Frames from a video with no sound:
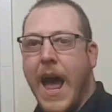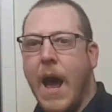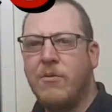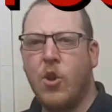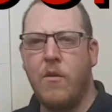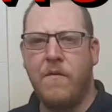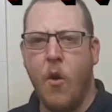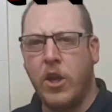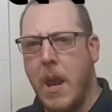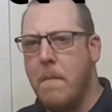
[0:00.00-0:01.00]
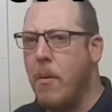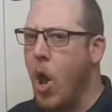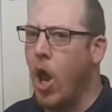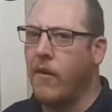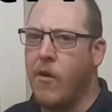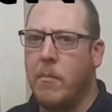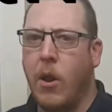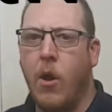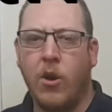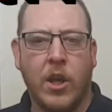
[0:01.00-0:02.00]
Absolute fucking pearl of a
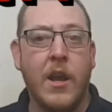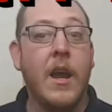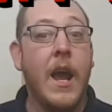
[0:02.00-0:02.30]
bloke.